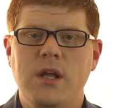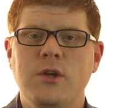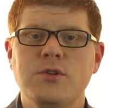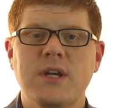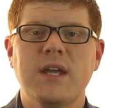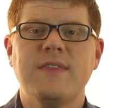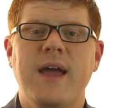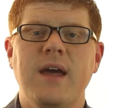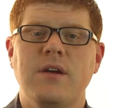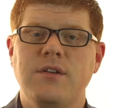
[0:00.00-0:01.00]
You should get
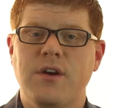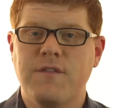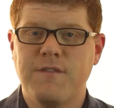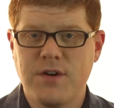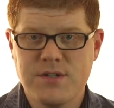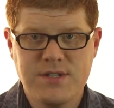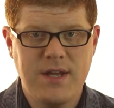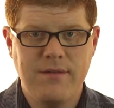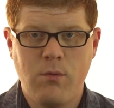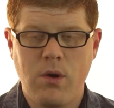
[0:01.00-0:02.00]
that on your first
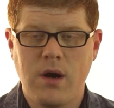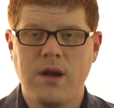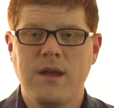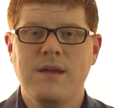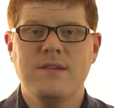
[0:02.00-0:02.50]
day of work.